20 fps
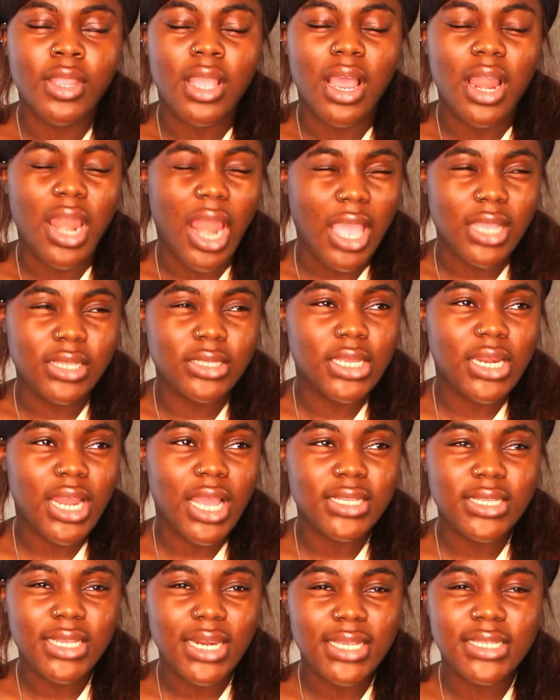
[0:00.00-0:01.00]
And like,
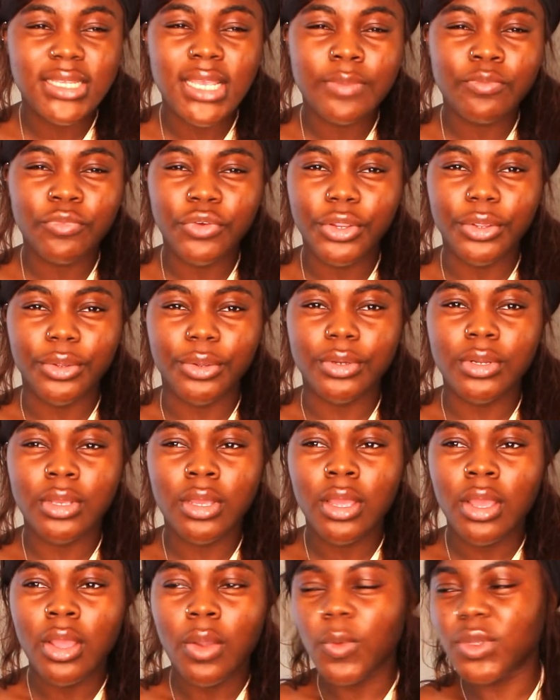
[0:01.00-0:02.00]
did I seem rude?
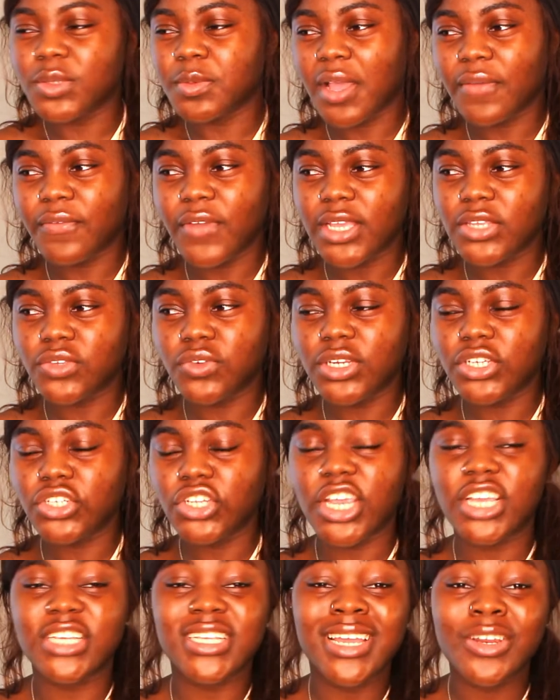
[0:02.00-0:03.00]
Was my face really
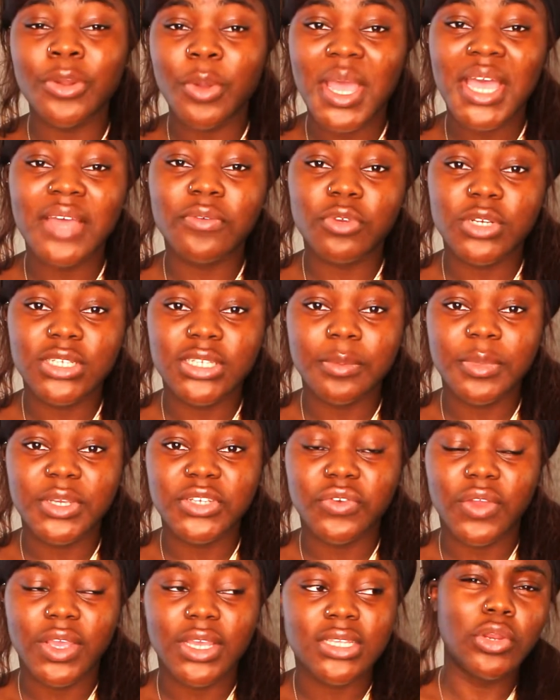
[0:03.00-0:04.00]
straight? Because I know I have resting bitch
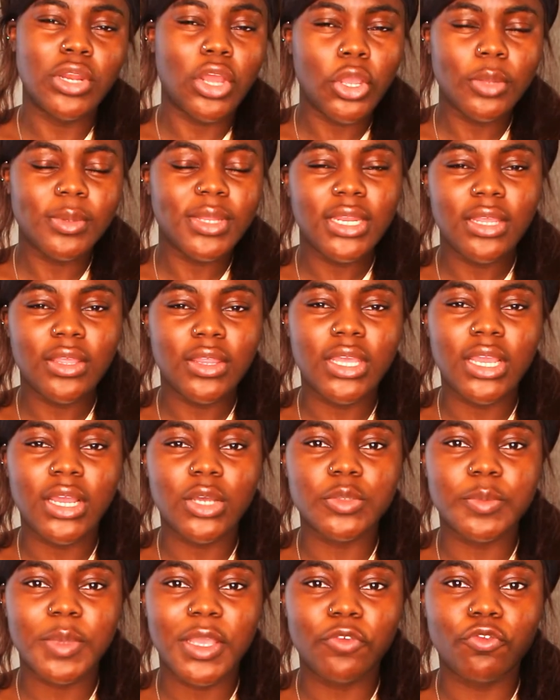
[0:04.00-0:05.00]
face. I hope they didn't think I
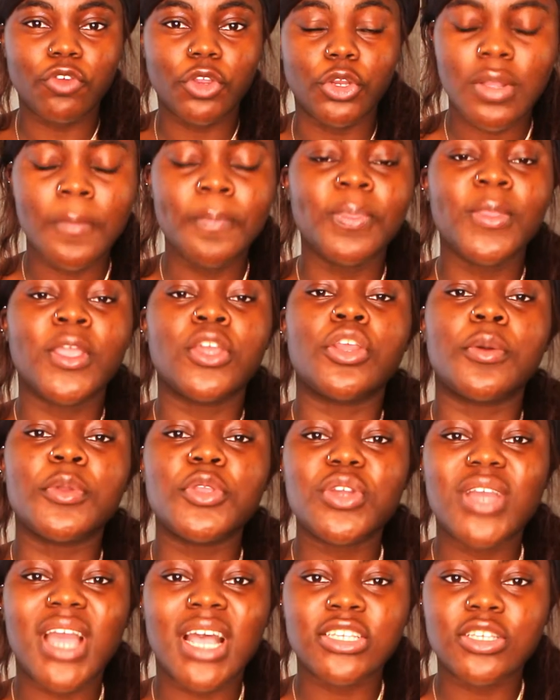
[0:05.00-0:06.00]
was being rude. You know when
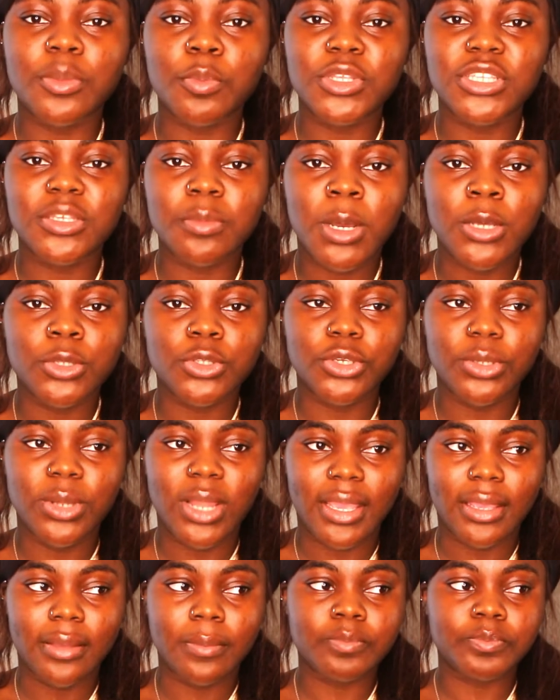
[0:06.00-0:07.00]
you catch someone smile too
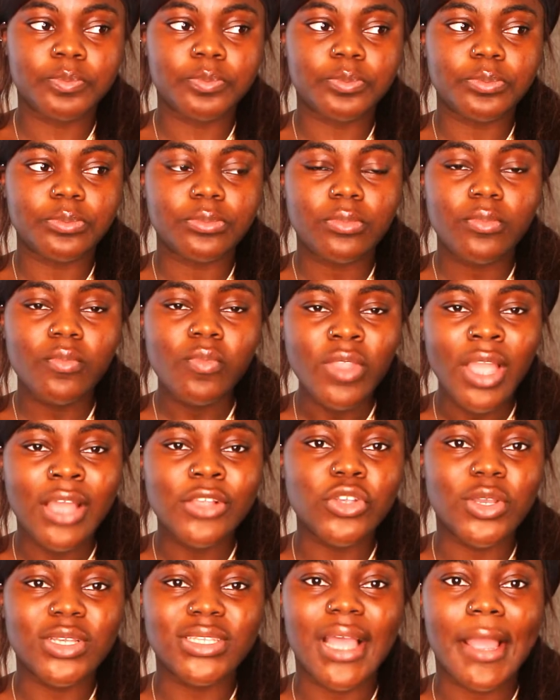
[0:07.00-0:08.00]
late?
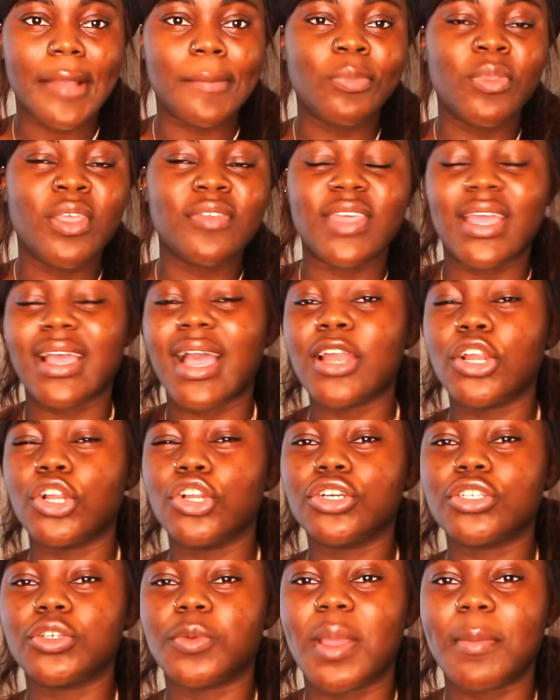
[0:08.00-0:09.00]
So it's like, they kind of
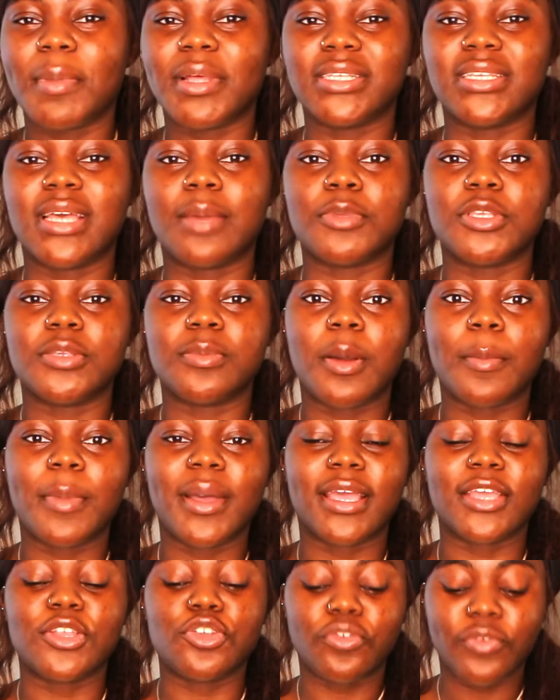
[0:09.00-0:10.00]
looked away by the time you smile
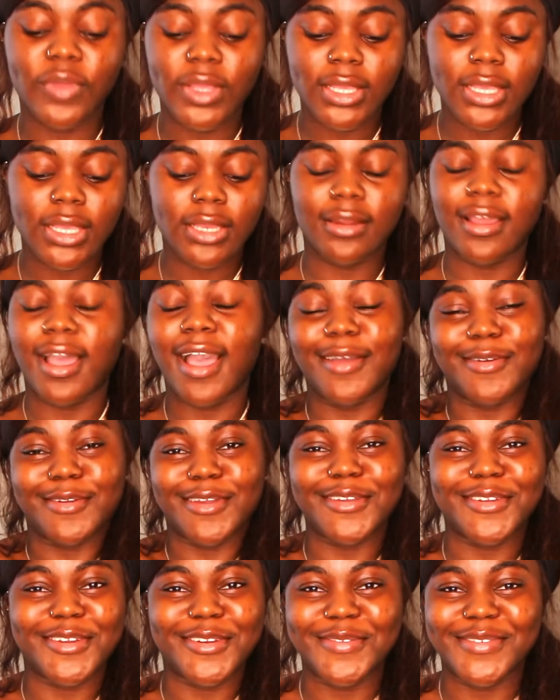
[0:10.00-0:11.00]
back and you're thinking, I
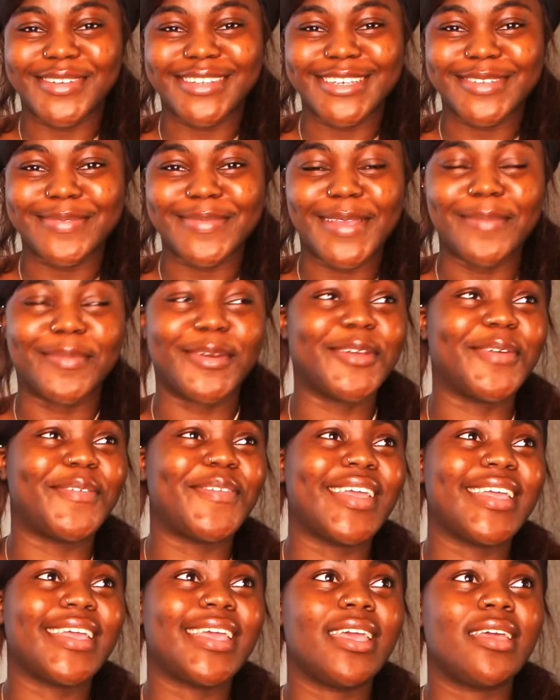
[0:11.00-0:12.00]
don't know if it's just me, but you're
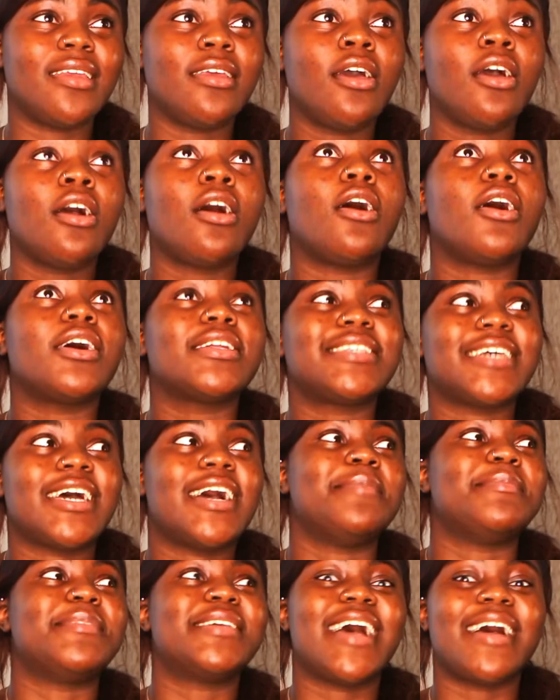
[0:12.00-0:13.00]
thinking, oh
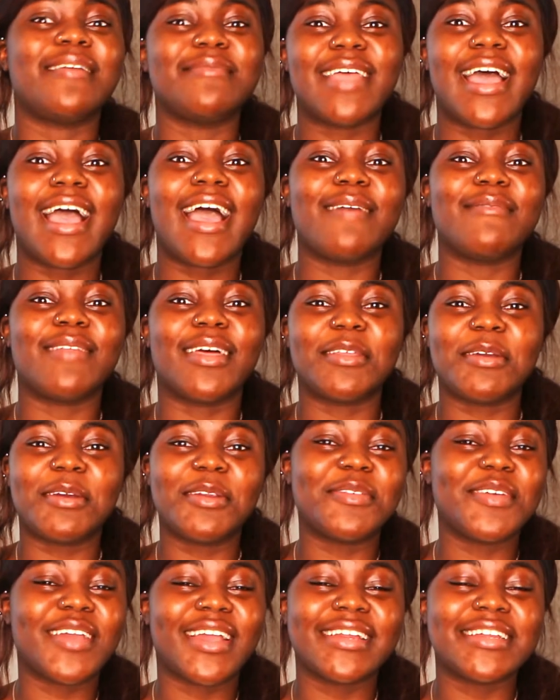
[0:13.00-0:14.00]
damn, like they're gonna
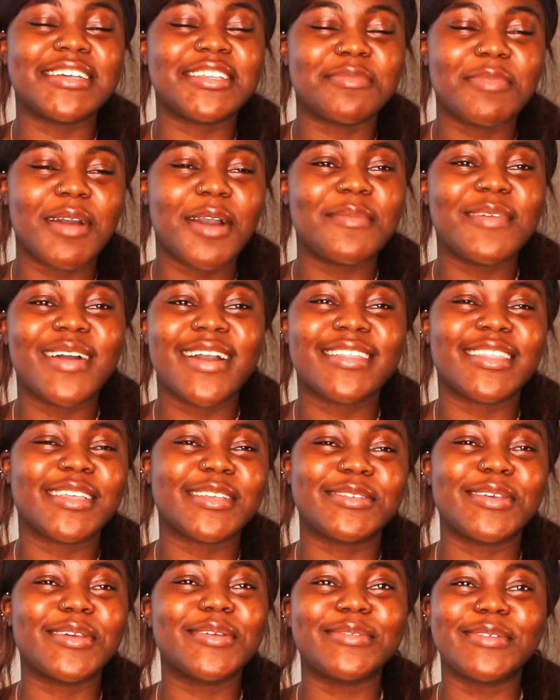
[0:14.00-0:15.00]
think I didn't smile back, they're
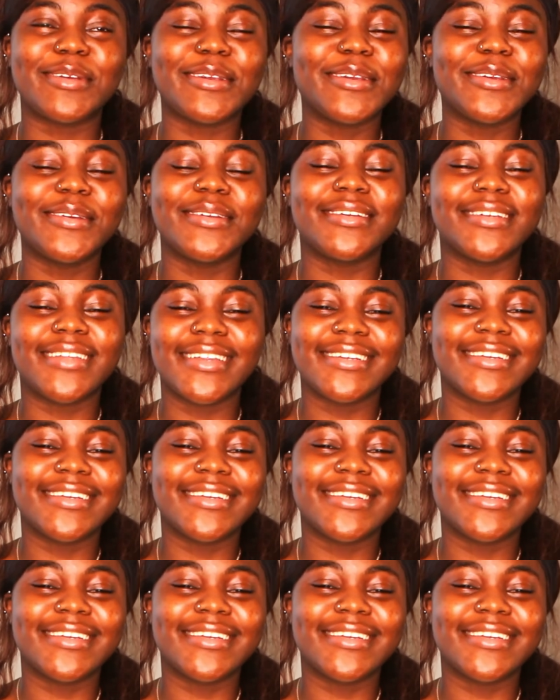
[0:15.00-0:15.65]
so rude.